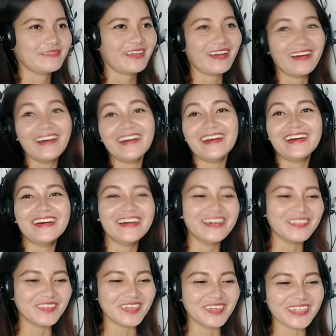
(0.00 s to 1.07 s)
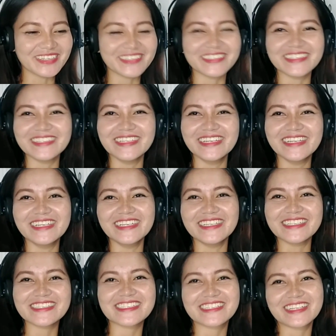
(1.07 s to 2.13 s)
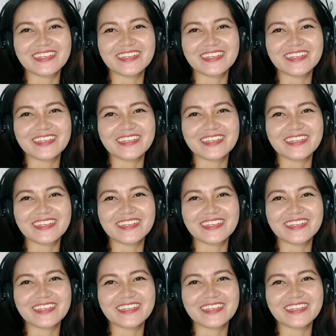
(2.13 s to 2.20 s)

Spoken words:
Oh my goodness,